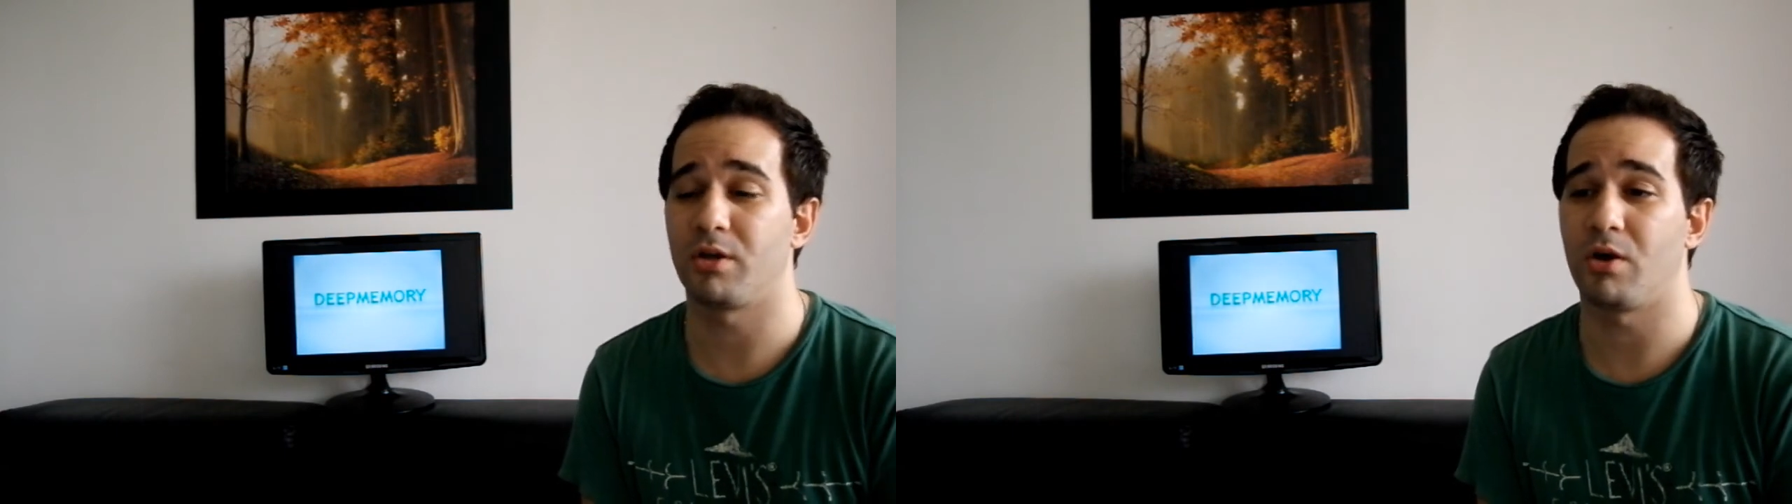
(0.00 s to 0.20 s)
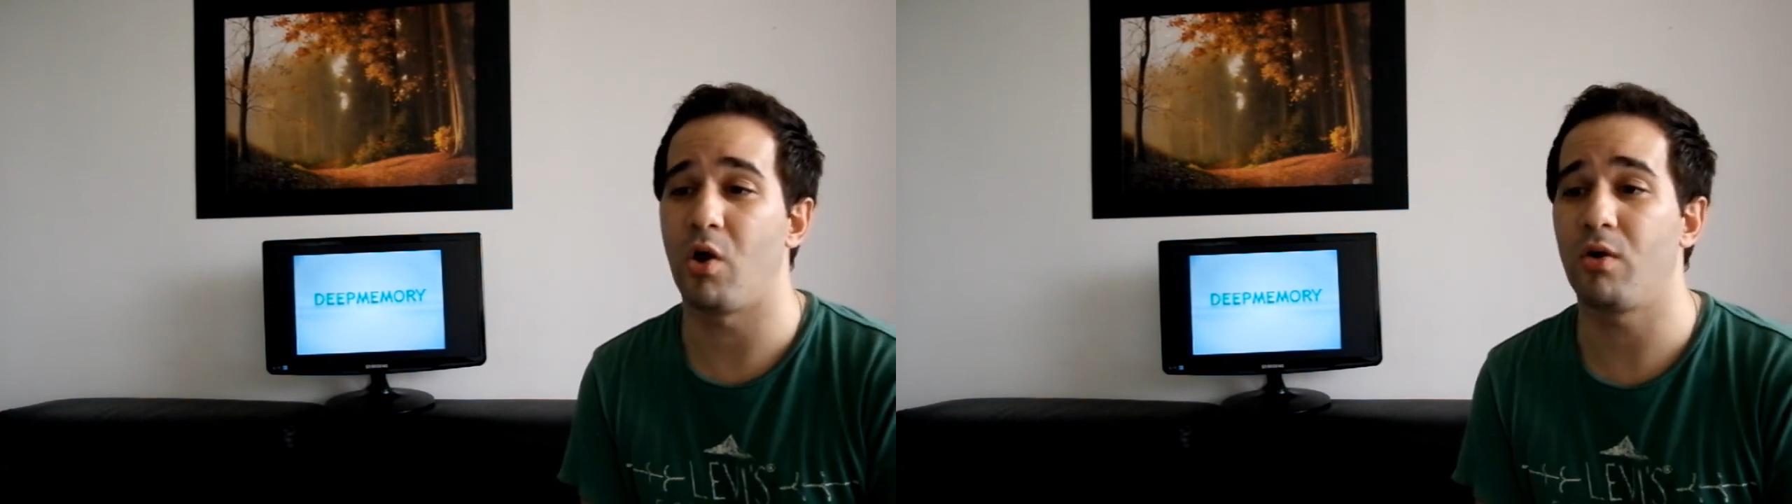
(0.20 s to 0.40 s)

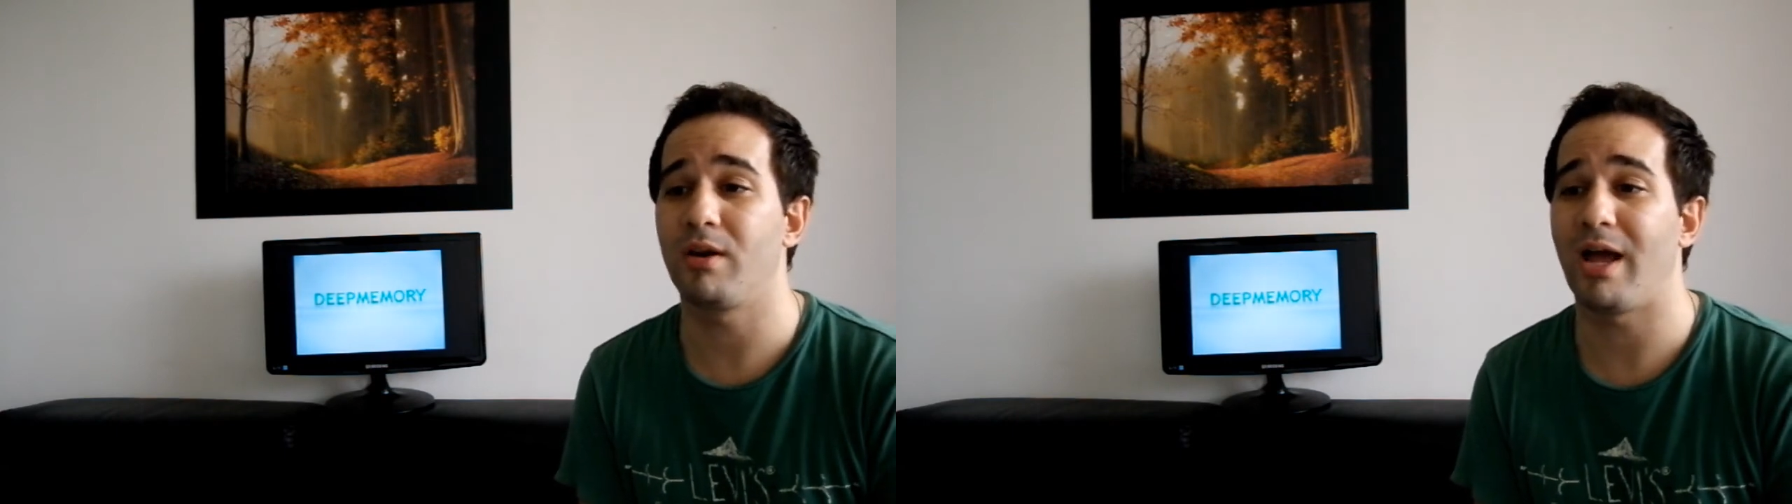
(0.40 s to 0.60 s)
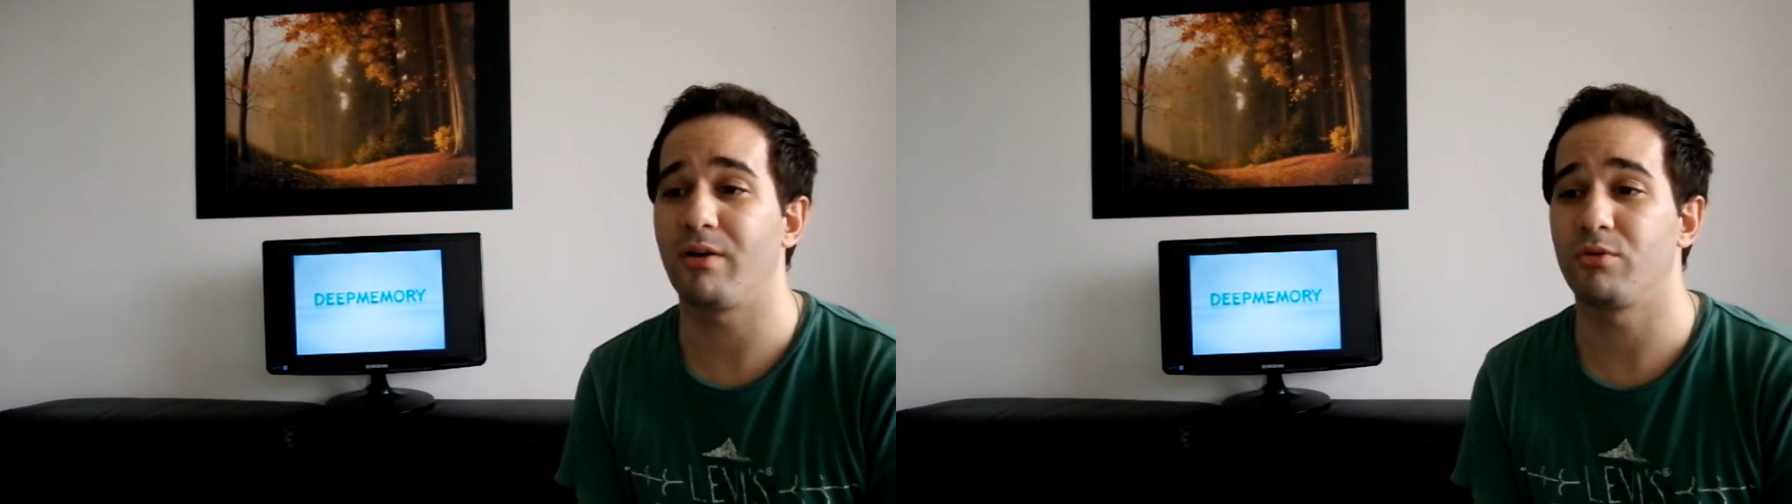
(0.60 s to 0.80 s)
all
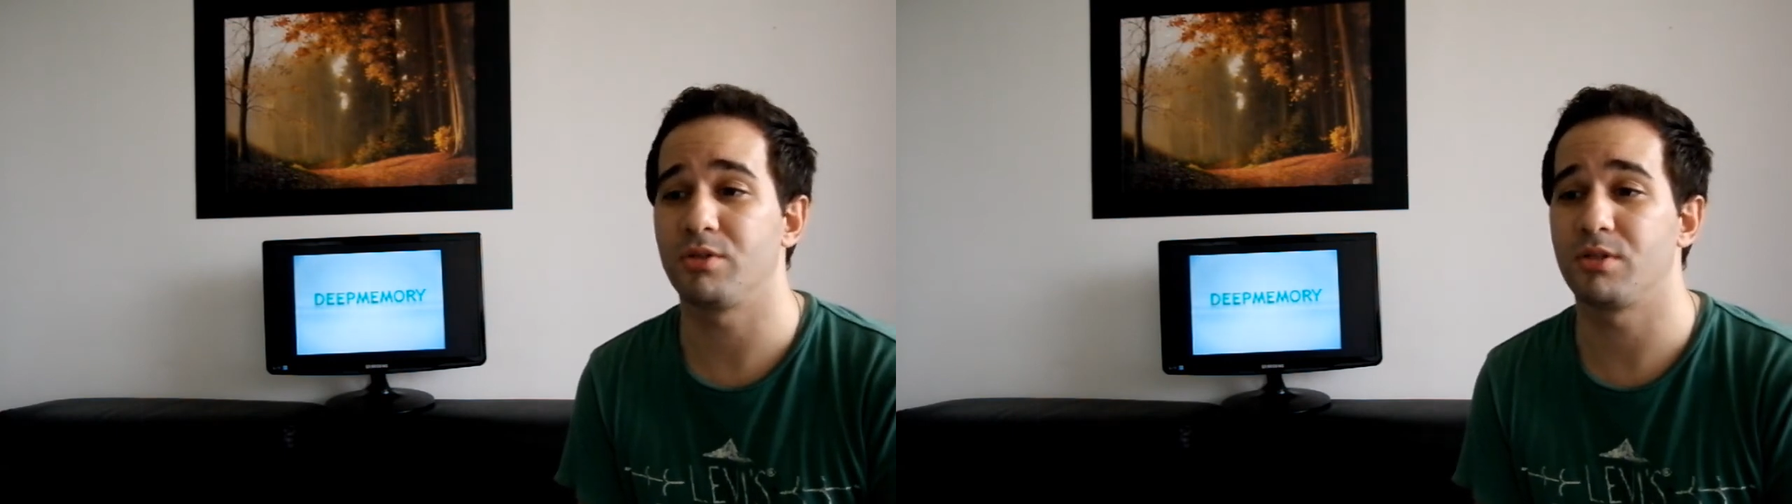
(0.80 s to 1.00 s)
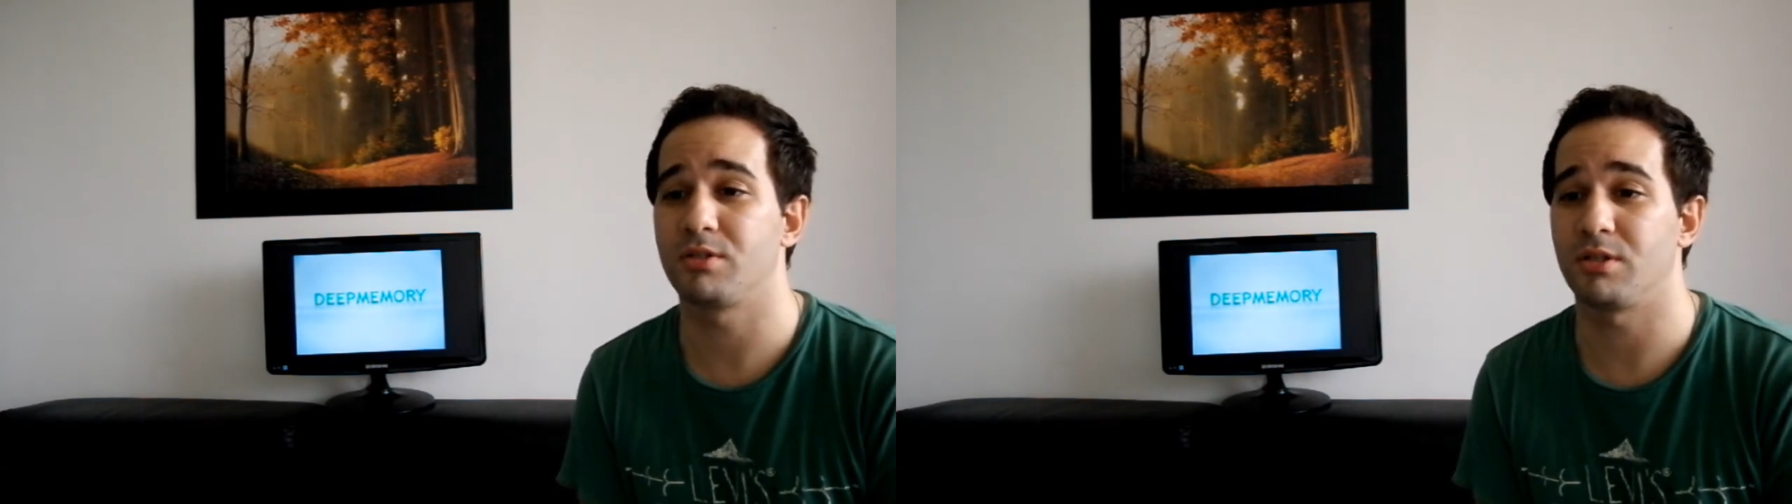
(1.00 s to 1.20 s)

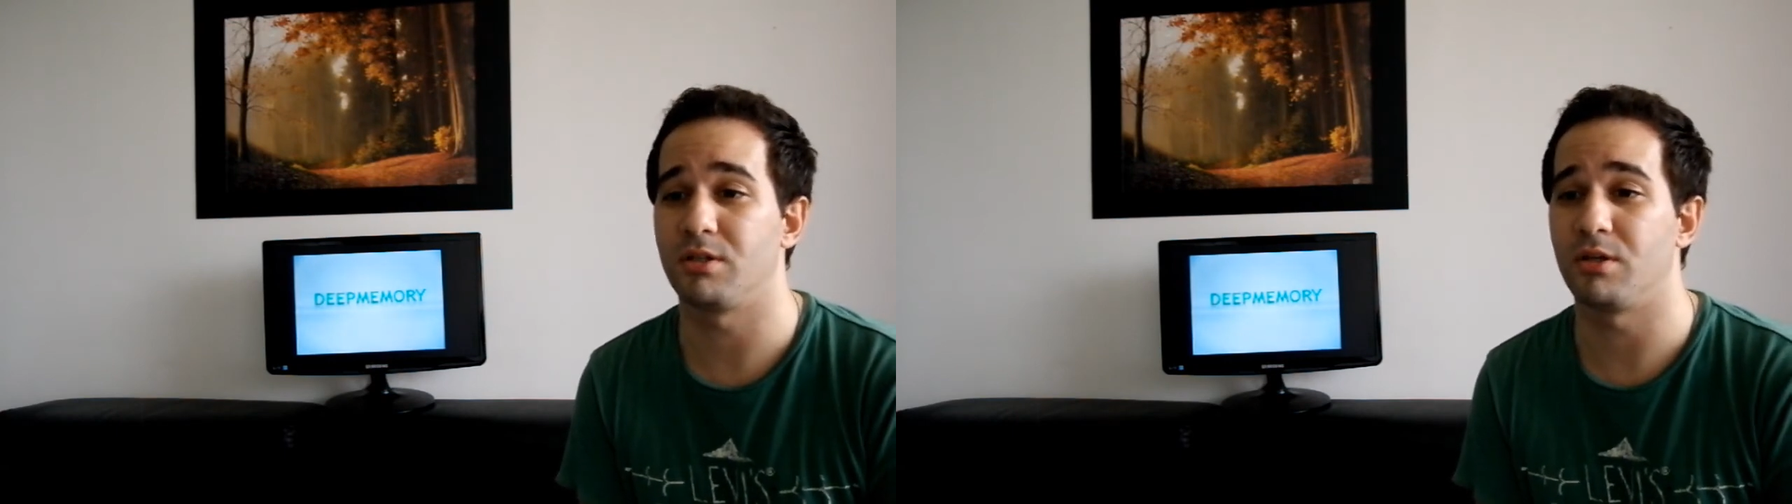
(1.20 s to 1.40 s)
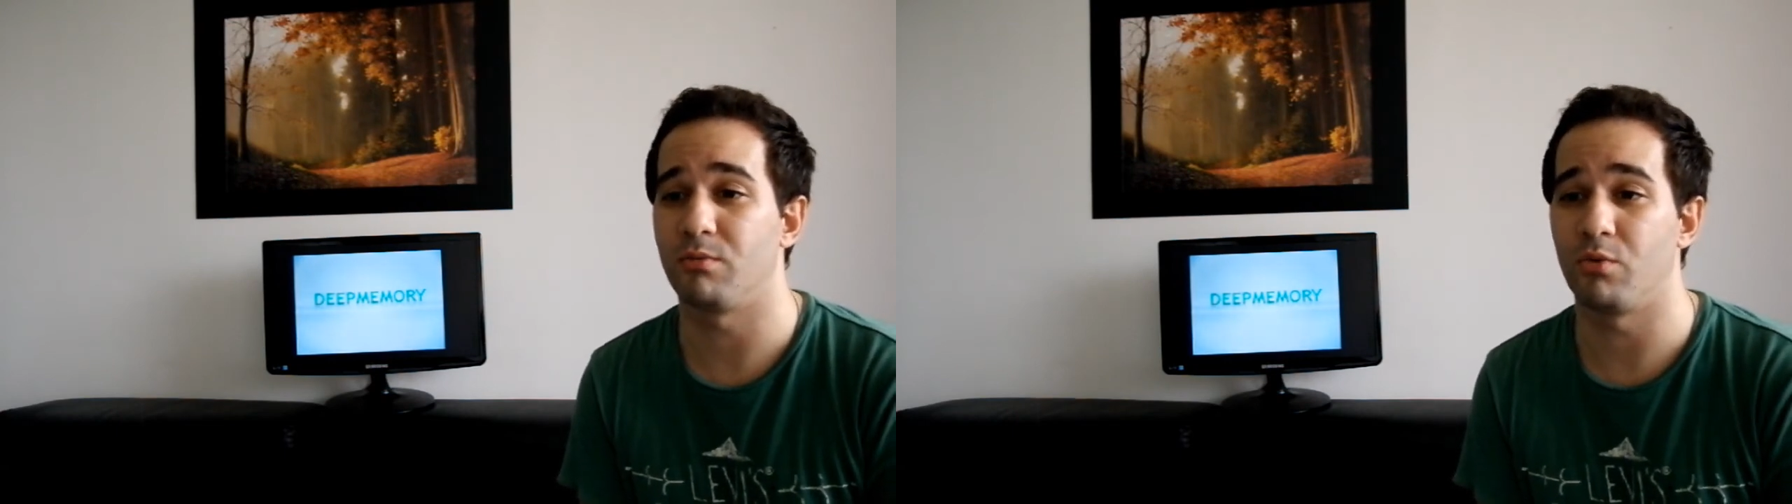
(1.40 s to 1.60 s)
languages in
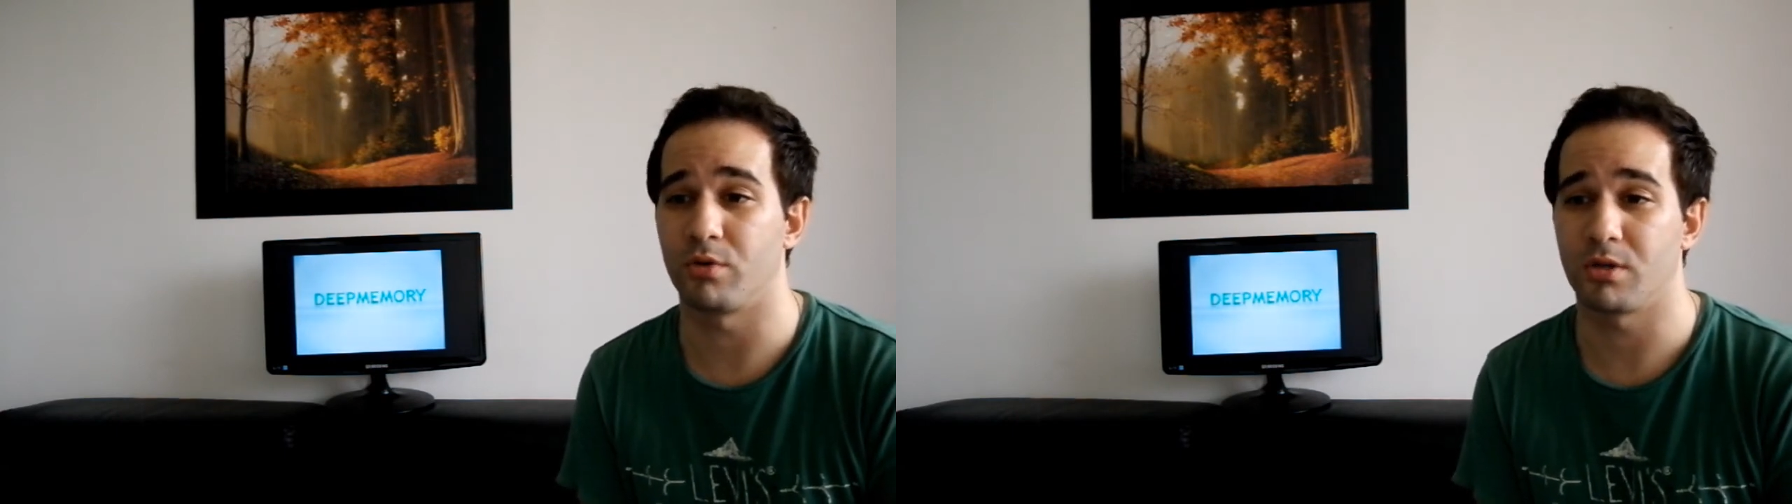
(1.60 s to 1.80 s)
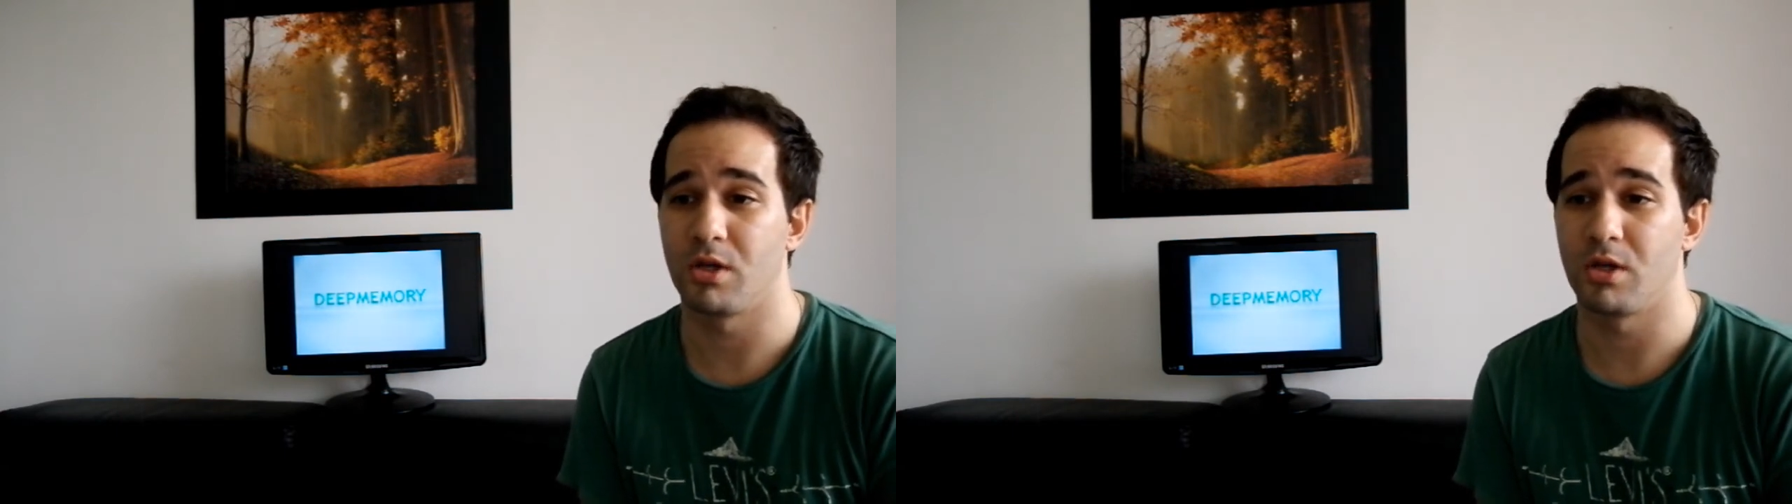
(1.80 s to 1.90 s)
the world.